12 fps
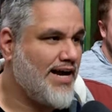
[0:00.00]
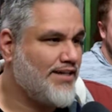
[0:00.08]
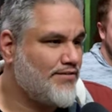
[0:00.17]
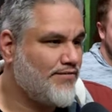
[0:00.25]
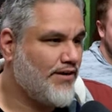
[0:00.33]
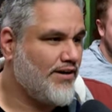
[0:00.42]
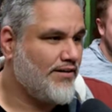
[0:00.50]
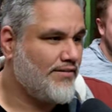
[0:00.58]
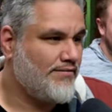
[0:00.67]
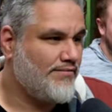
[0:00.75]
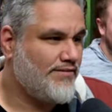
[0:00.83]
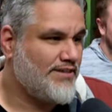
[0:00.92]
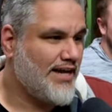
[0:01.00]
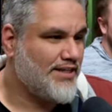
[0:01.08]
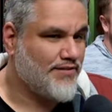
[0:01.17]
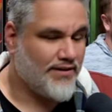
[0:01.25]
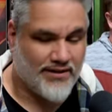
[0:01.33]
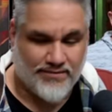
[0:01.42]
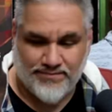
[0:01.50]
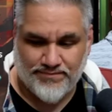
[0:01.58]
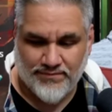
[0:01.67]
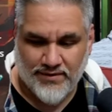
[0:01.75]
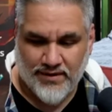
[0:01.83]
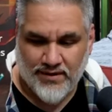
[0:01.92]
It's very yeah, if you watch satisfying. Kai, it's actually
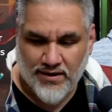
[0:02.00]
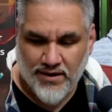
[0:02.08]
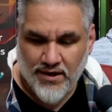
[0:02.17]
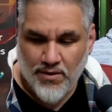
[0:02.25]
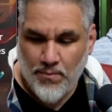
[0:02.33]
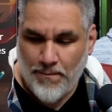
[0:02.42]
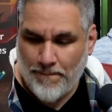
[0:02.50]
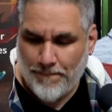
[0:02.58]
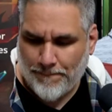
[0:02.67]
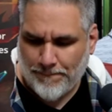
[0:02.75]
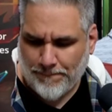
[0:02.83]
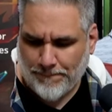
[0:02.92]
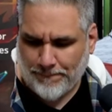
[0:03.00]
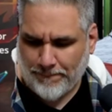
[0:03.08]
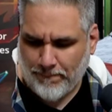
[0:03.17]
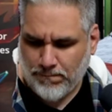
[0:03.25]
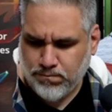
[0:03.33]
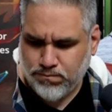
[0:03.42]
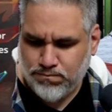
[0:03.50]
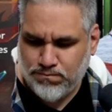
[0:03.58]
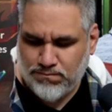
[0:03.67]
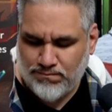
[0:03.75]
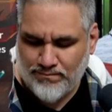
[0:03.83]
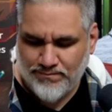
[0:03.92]
like kind of a decent show to watch these days. Like, it's
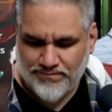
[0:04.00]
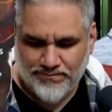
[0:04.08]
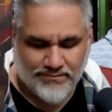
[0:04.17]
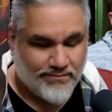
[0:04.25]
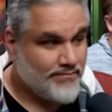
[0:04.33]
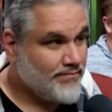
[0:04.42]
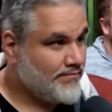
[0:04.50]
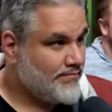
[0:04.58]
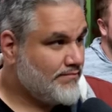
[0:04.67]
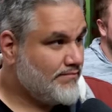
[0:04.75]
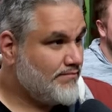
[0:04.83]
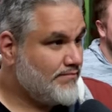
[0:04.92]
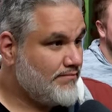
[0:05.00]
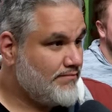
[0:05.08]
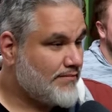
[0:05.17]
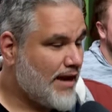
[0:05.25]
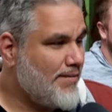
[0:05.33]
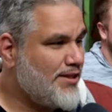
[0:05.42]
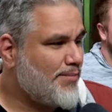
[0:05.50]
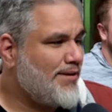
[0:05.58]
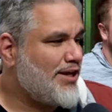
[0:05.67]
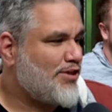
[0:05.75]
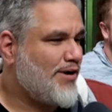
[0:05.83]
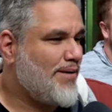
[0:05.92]
not the best anime ever, but it's pretty good. I mean, there'll be
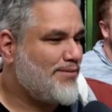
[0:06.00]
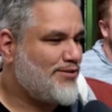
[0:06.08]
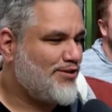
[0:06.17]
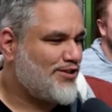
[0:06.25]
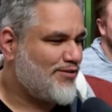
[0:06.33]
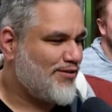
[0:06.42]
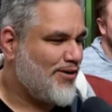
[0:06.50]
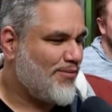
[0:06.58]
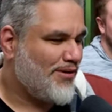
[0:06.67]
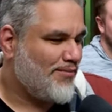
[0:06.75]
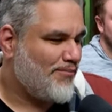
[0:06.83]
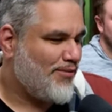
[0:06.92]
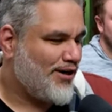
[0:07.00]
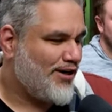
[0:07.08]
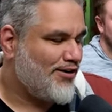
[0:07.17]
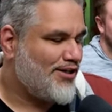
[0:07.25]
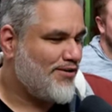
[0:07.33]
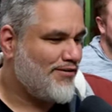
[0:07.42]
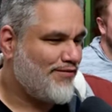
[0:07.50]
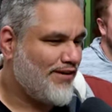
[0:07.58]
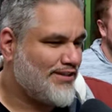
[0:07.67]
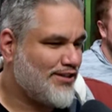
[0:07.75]
like three episodes in a row where where Goku and Frieza